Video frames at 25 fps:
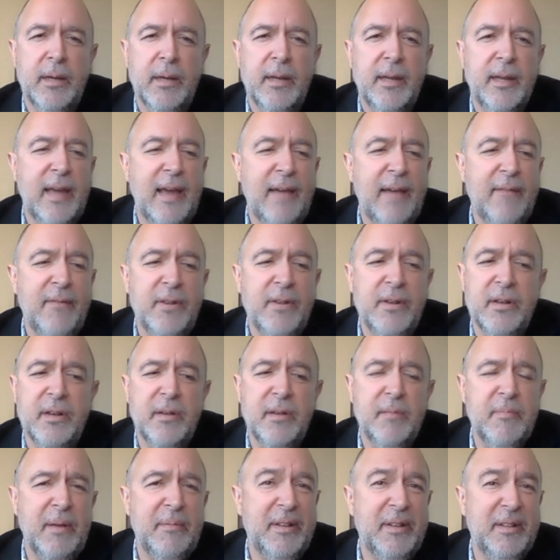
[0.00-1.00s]

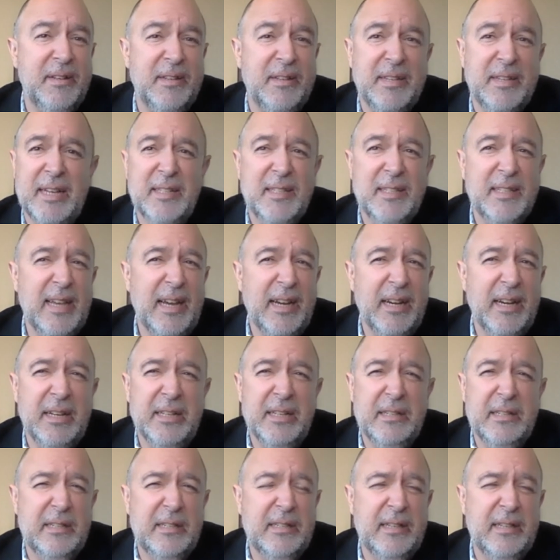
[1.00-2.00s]
Kevin, maybe 10
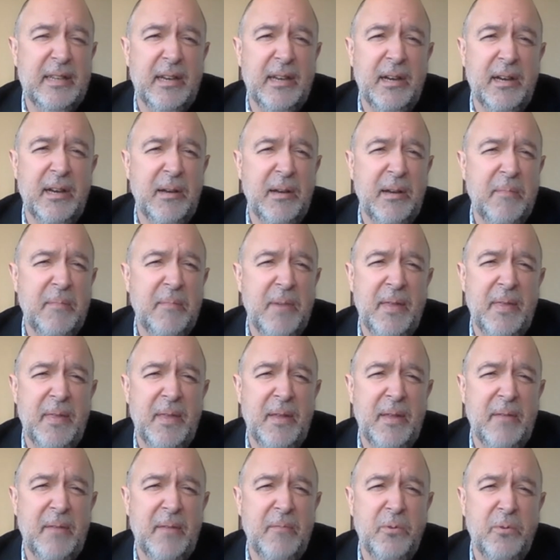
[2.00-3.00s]
seconds, and
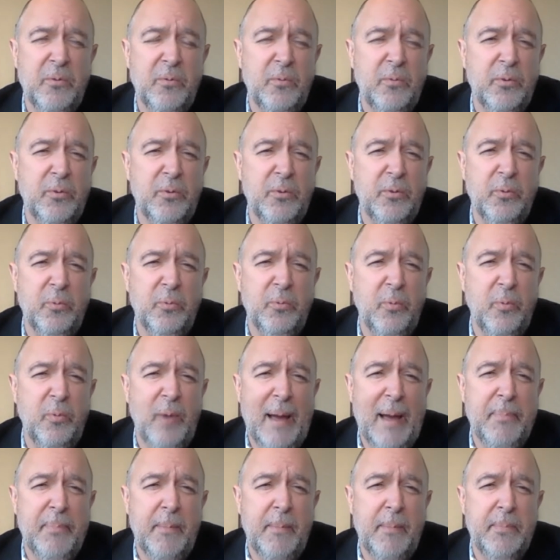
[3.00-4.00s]
then we'll
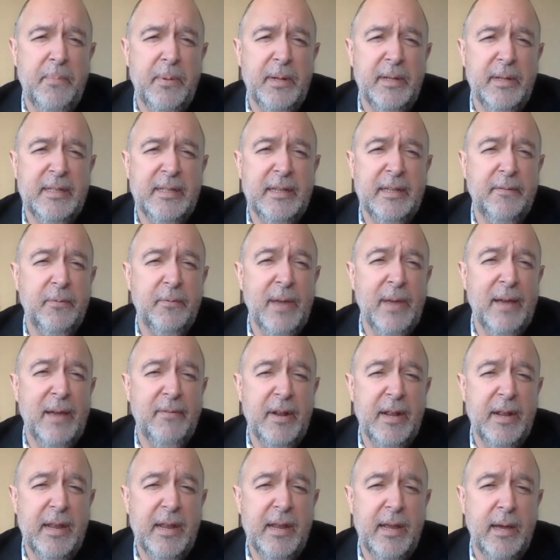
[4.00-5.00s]
wrap up and see if we
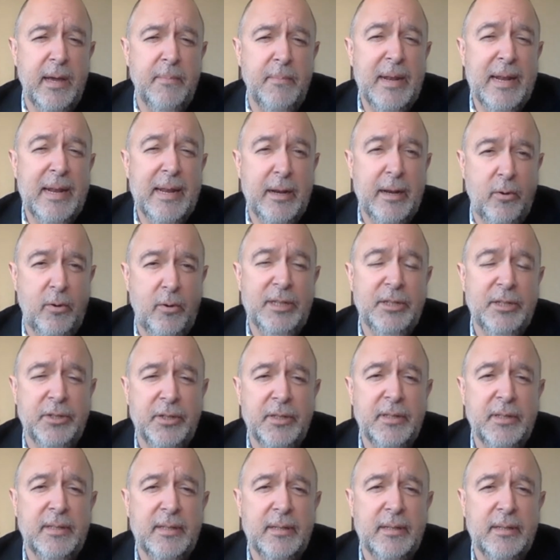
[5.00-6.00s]
have any immediate
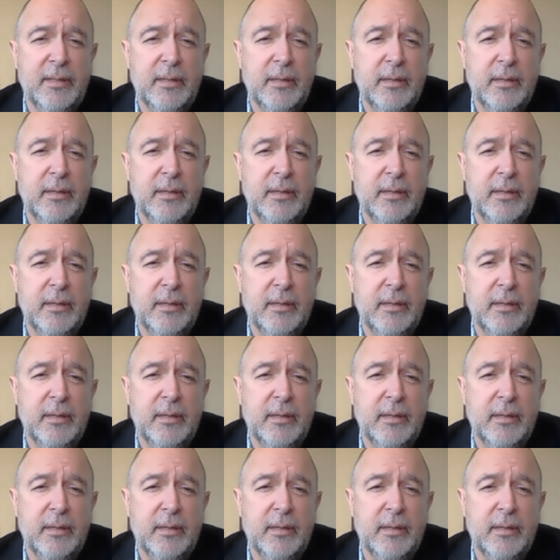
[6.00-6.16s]
questions.